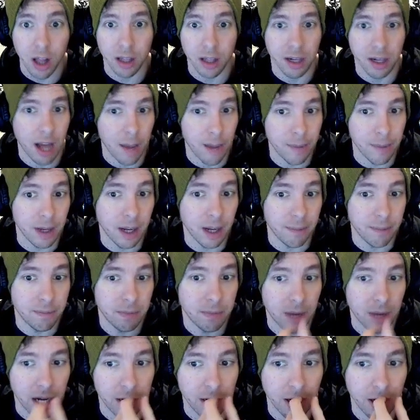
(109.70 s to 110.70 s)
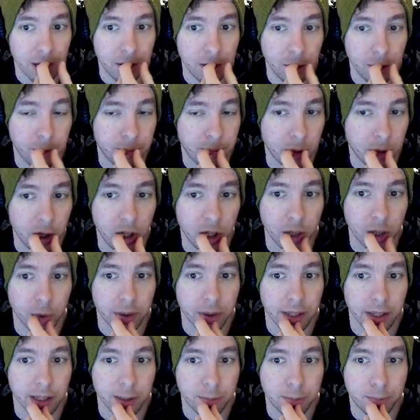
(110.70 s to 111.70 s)
I mean, I do pretty good with
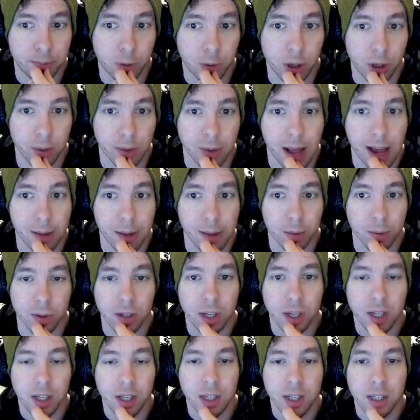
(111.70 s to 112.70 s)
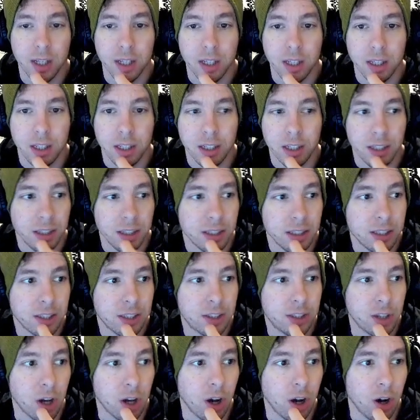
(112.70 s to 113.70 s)
it. It's pretty reliable.
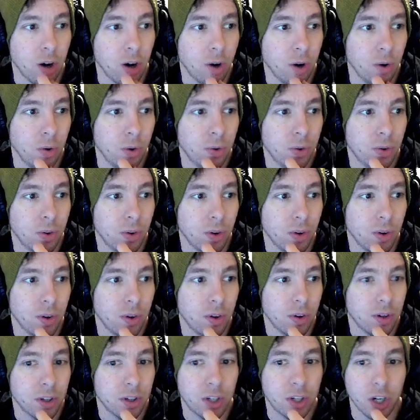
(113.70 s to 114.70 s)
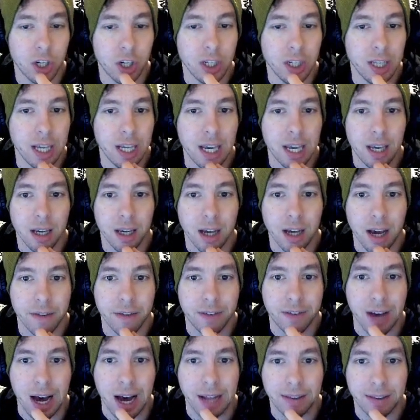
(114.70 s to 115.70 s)
So currently, I've
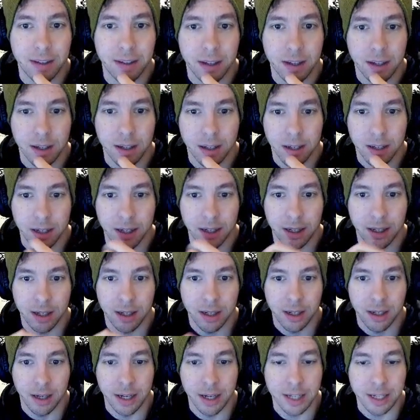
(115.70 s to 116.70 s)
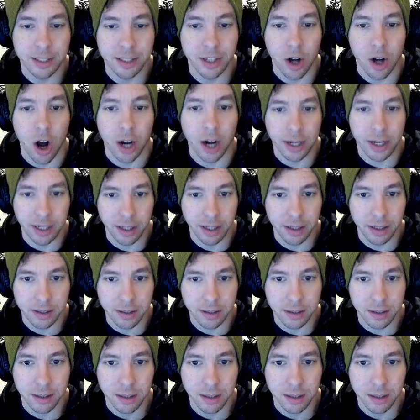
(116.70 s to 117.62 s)
got an Isted Oculus,